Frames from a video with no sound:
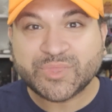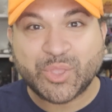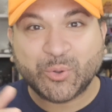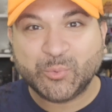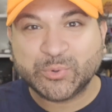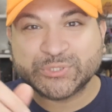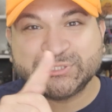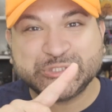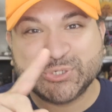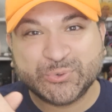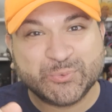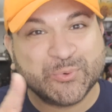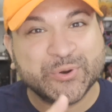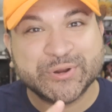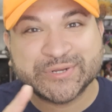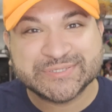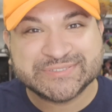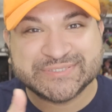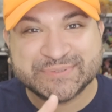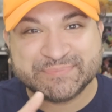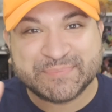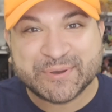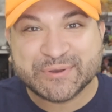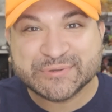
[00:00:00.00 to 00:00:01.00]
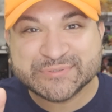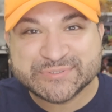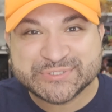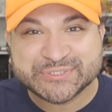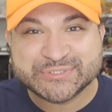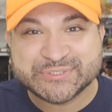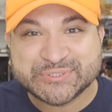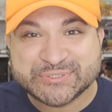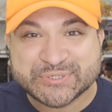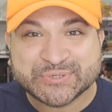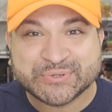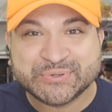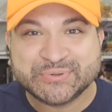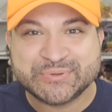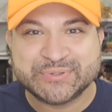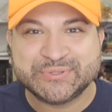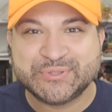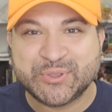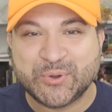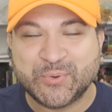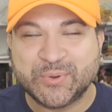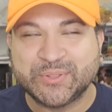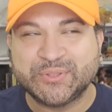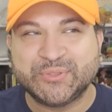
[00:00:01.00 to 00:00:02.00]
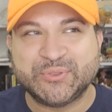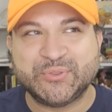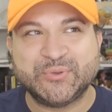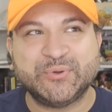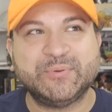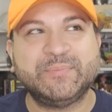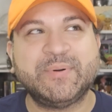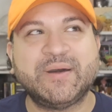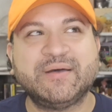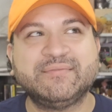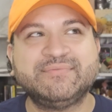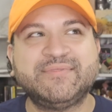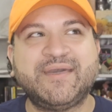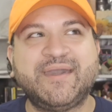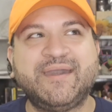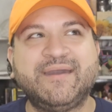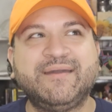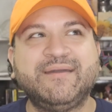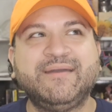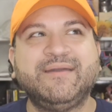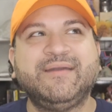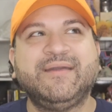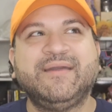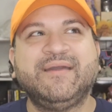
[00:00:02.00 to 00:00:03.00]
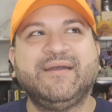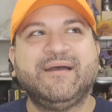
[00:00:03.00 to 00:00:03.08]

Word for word: which you weren't supposed to do, and no one knew about that.